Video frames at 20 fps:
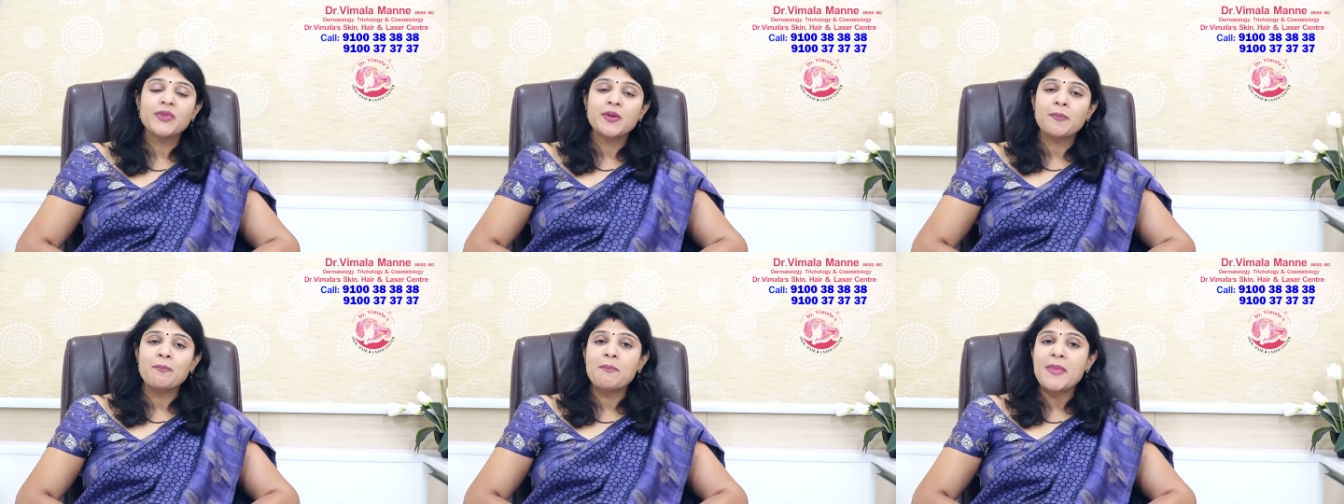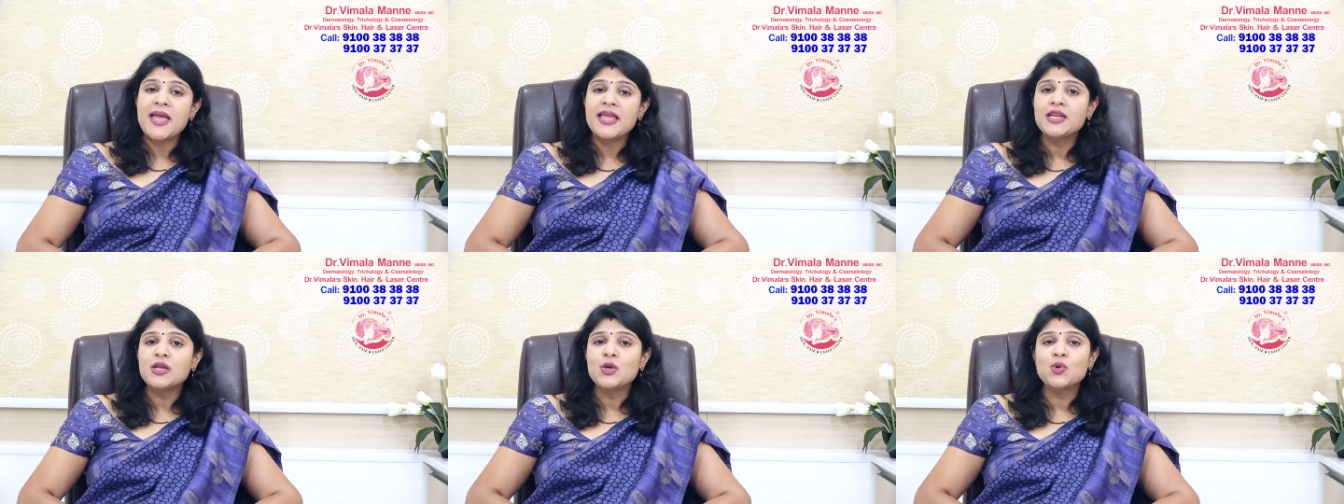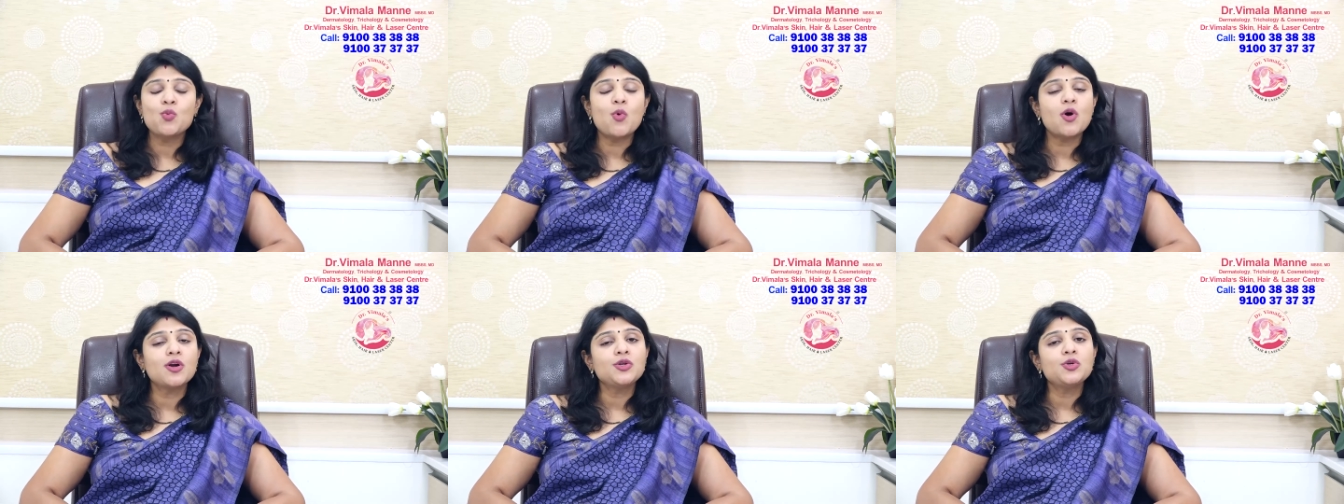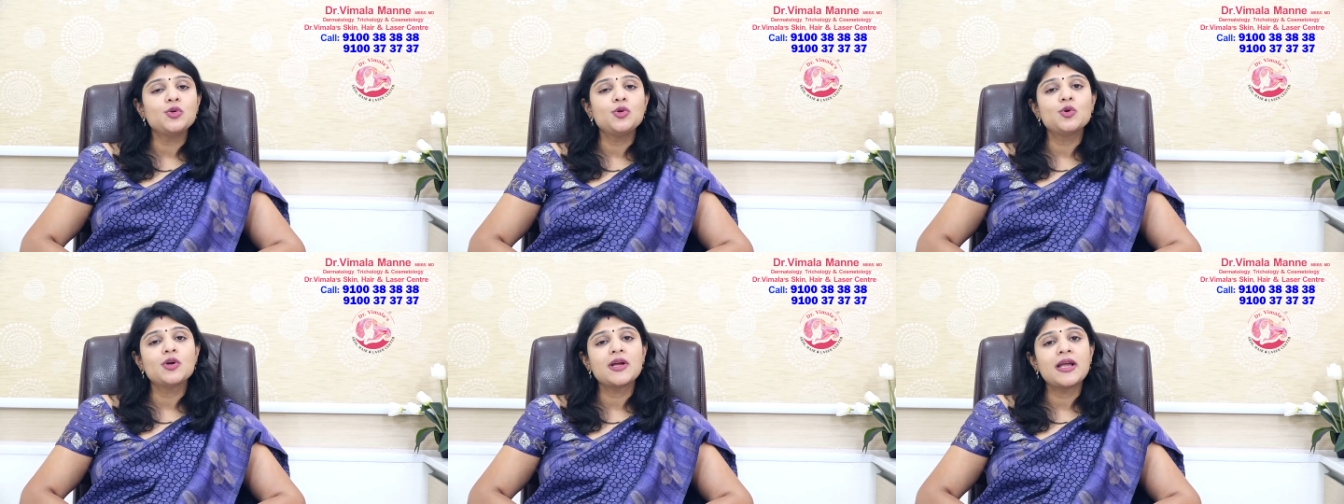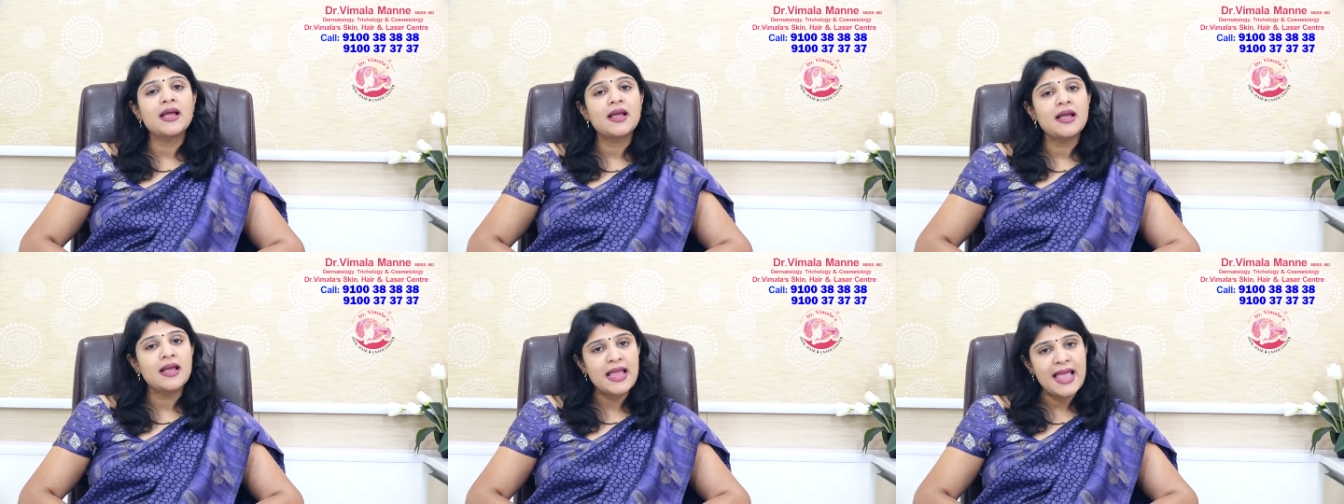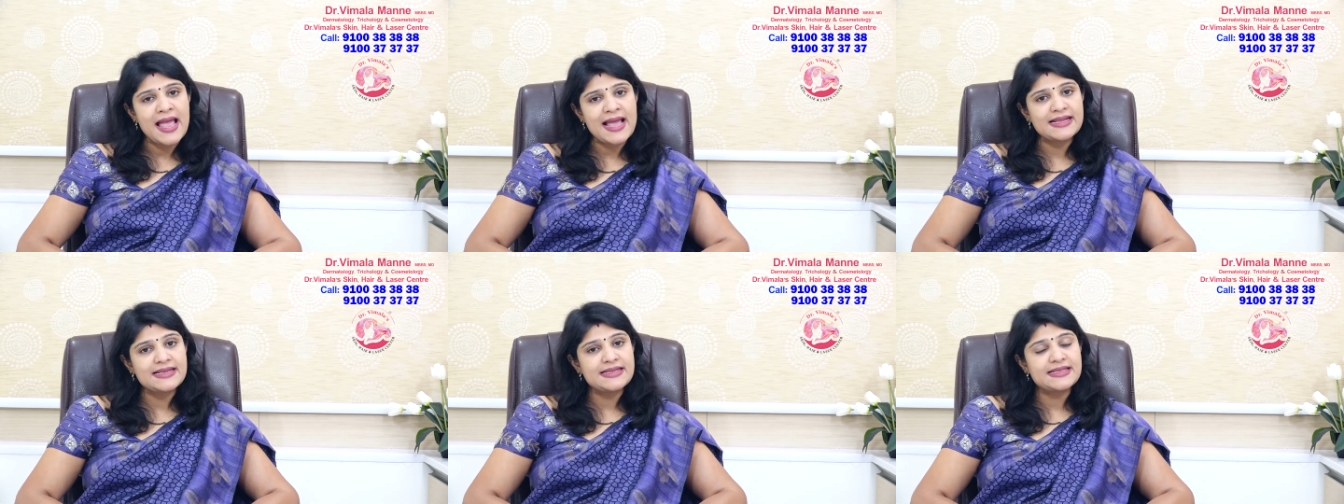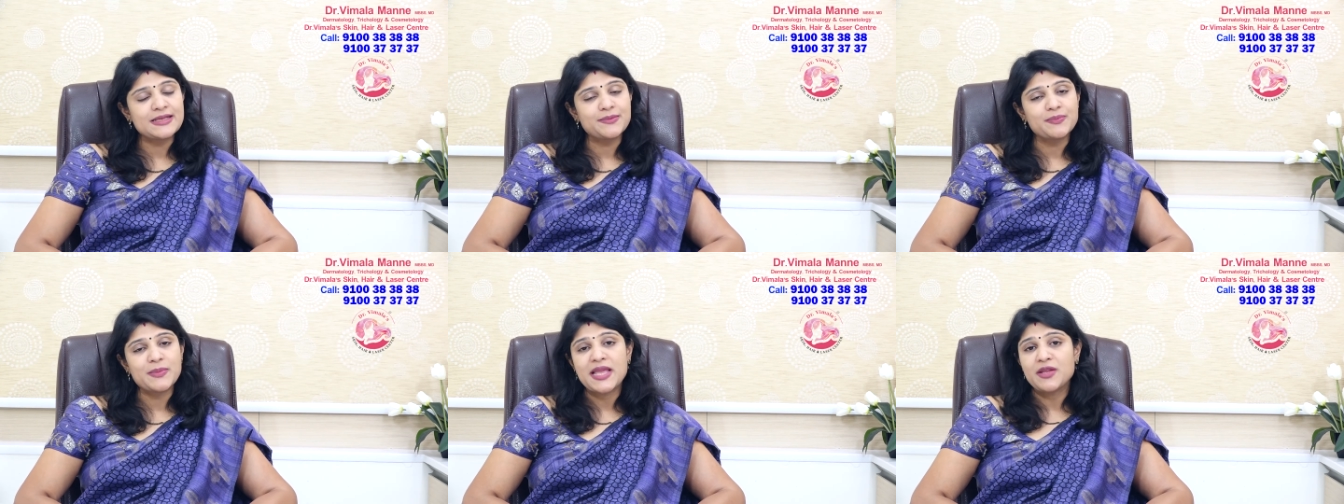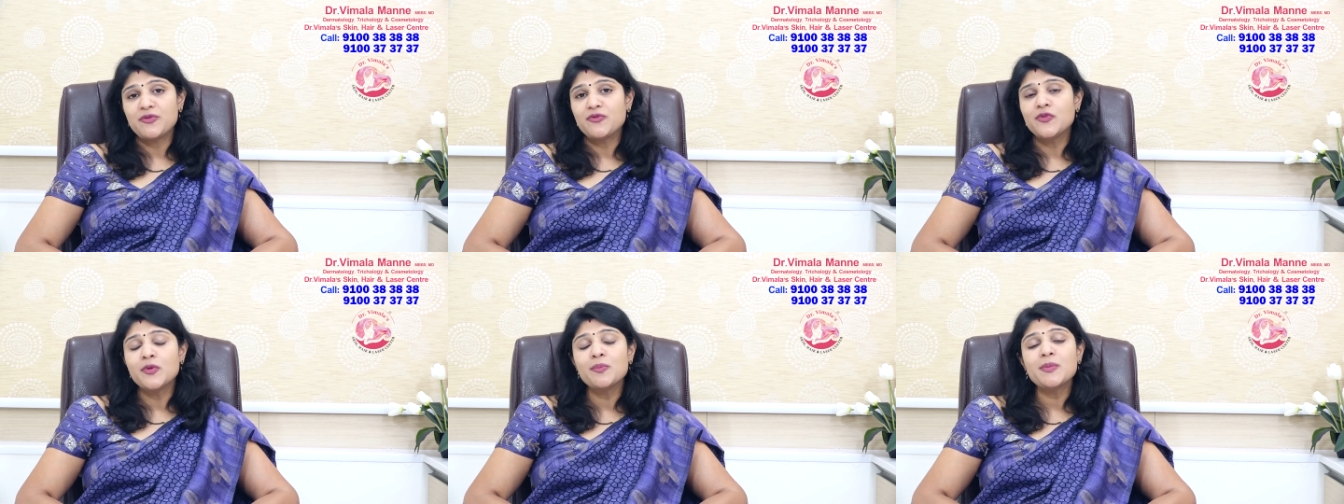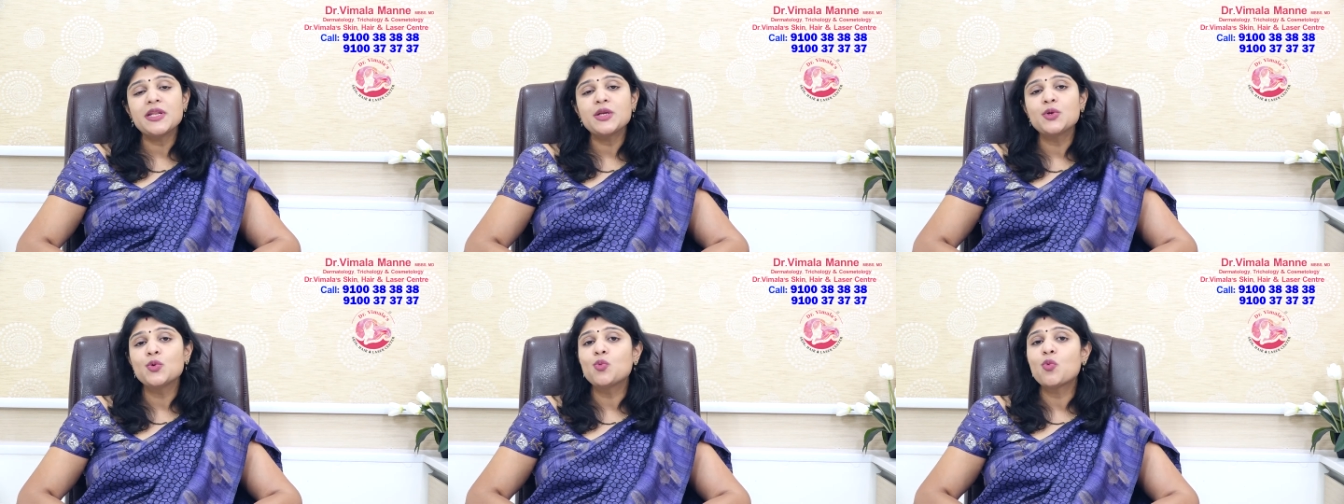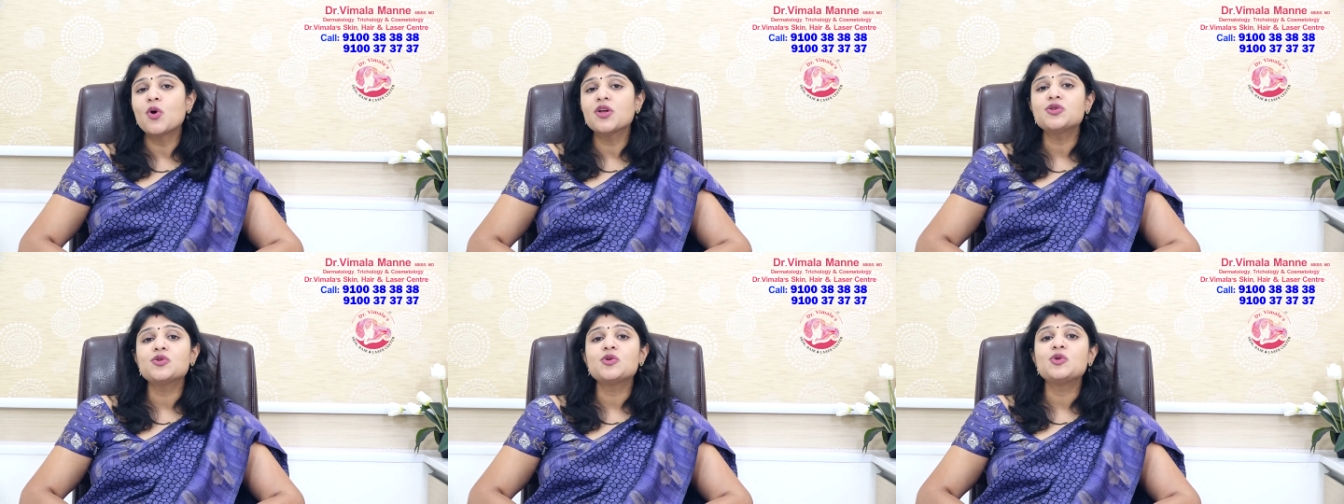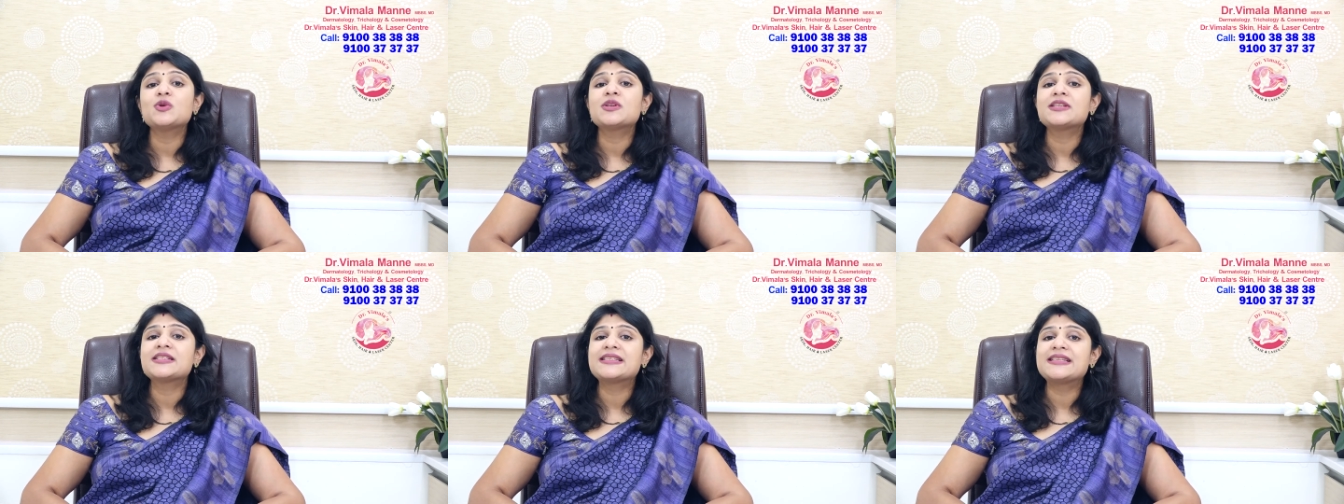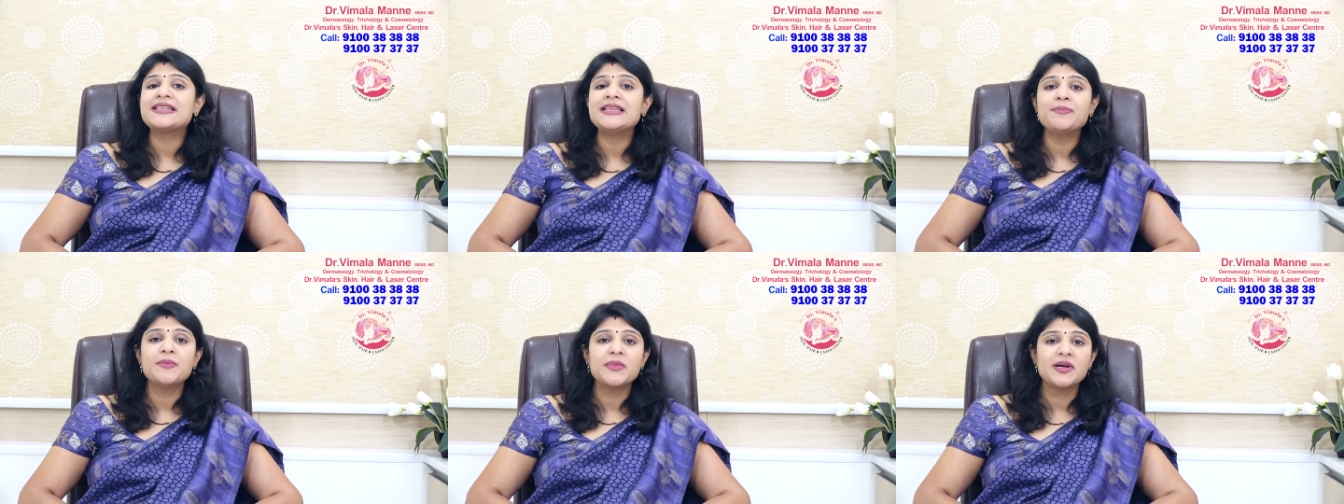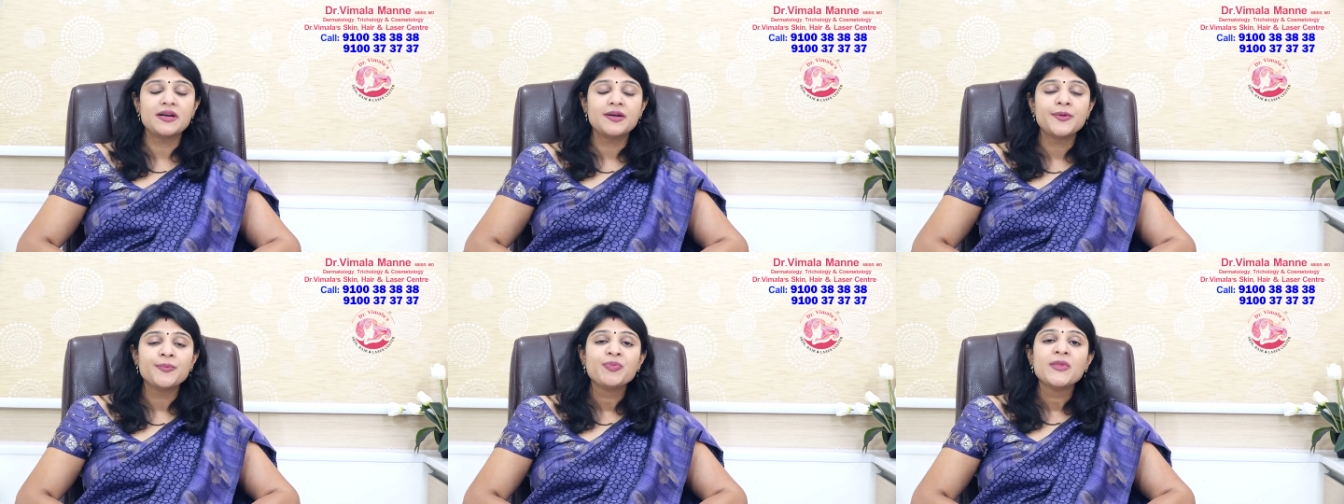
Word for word: men who want to look handsome and women who want to look slimmer,